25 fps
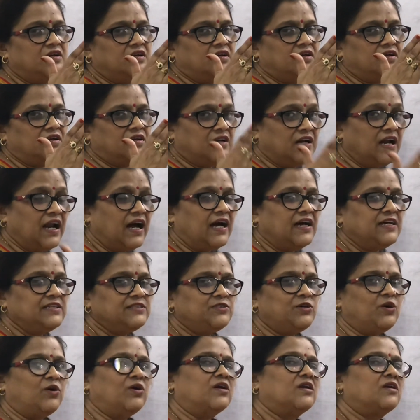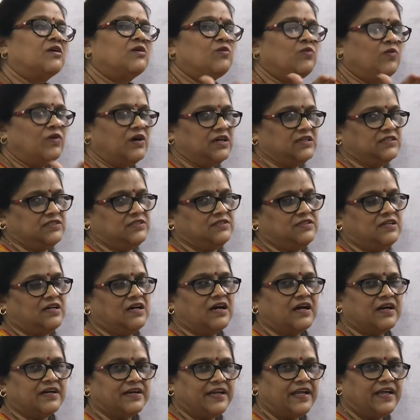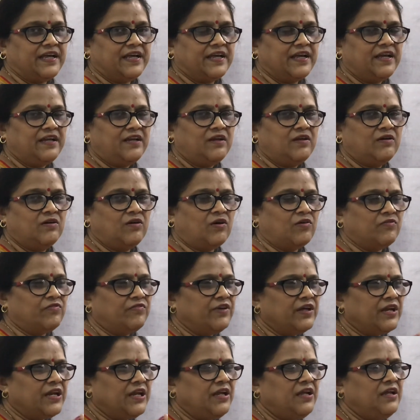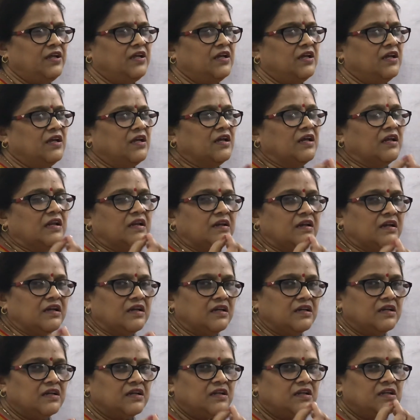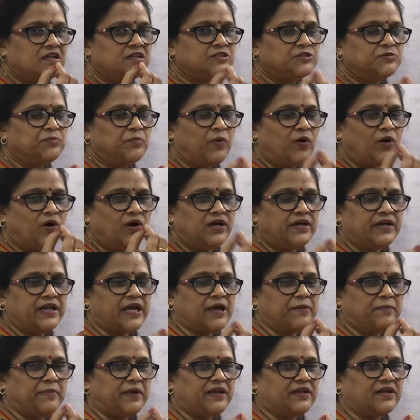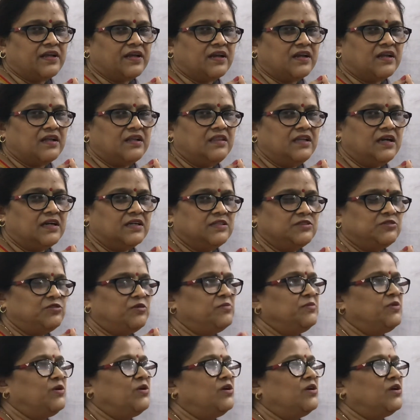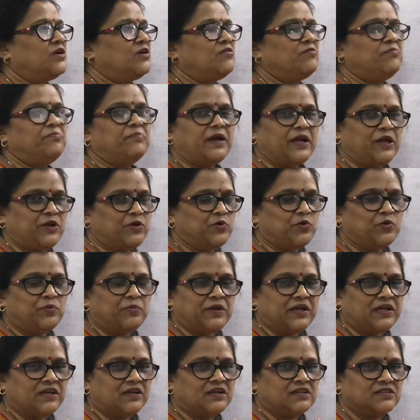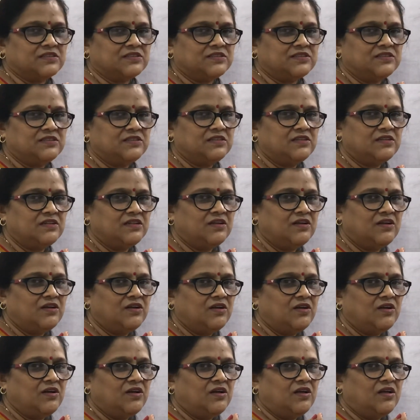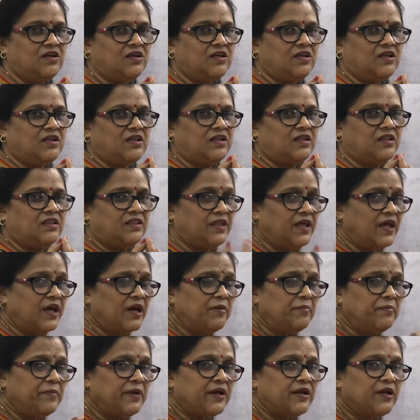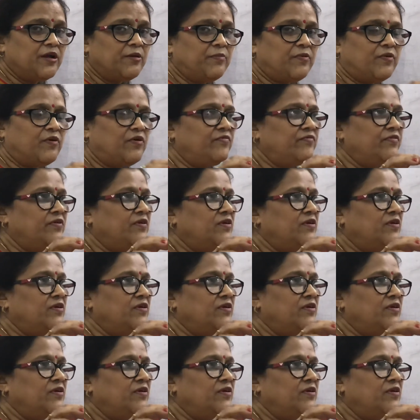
glass or quartz are taken of very small diameter, that is of the order of micrometers. They are made up of